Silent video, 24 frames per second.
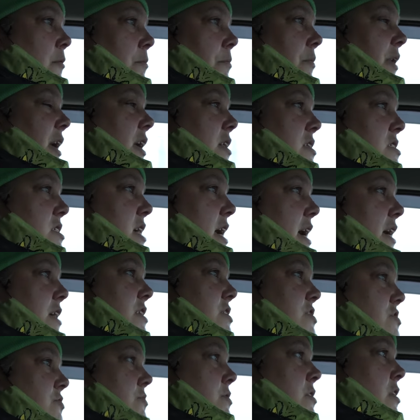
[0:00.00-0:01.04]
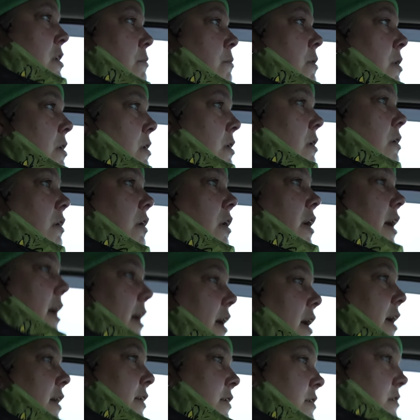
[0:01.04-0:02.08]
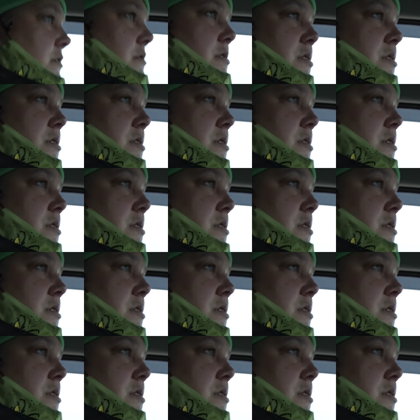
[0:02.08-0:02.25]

They can text to a number and